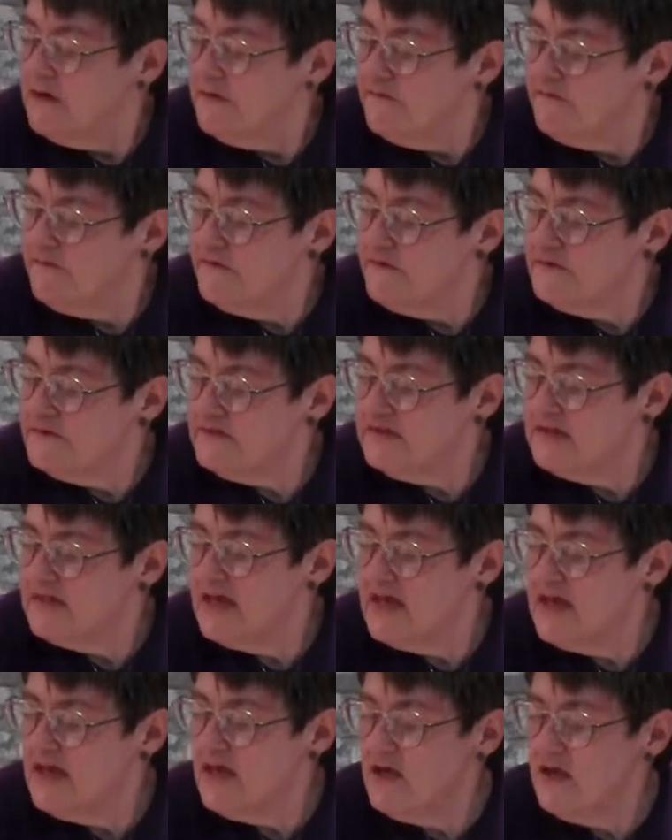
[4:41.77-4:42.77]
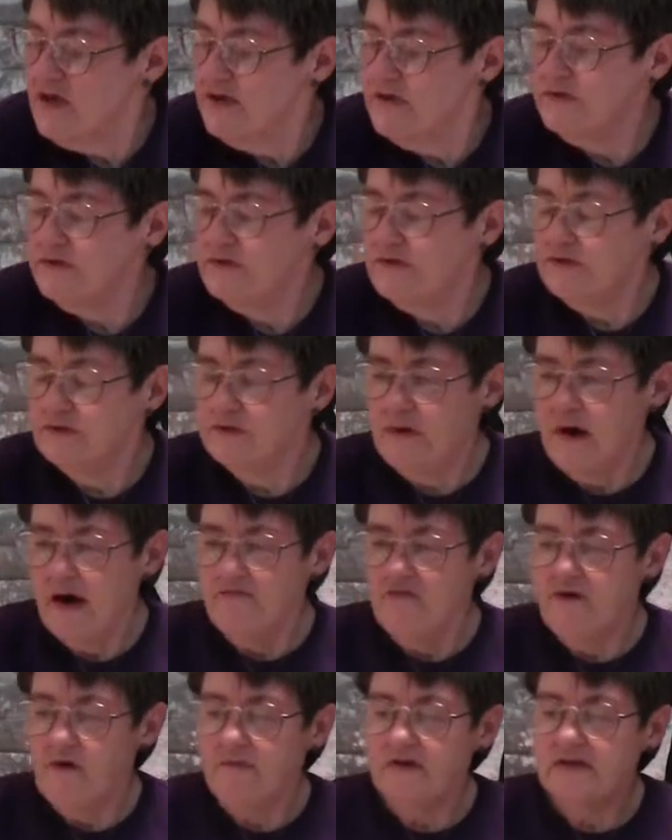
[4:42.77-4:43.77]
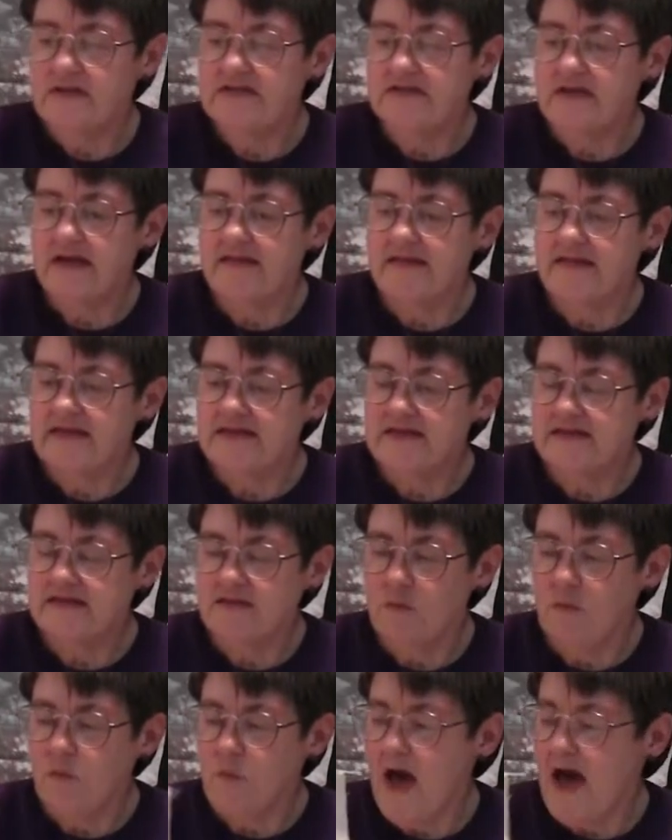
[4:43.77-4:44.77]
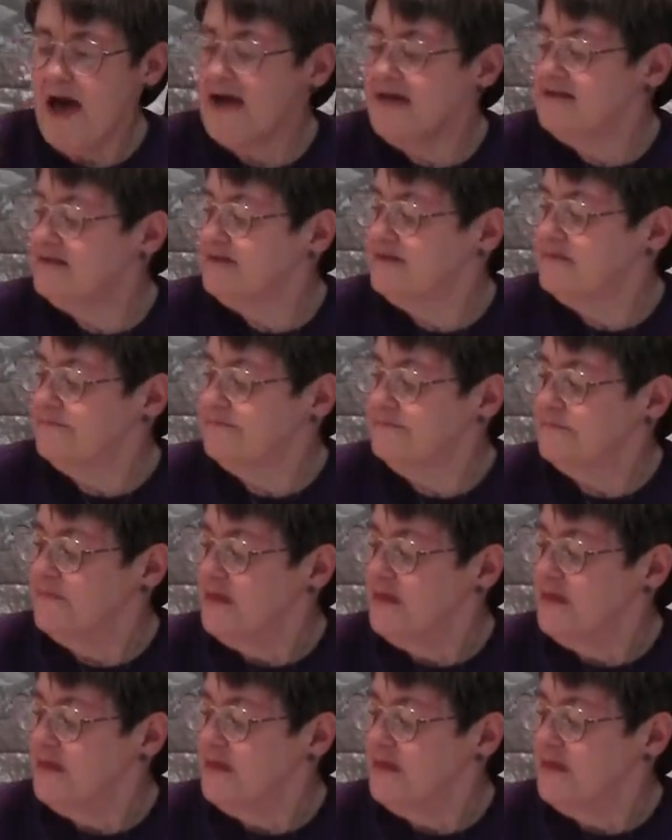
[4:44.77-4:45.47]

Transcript: First thing you do, I've already done this wax.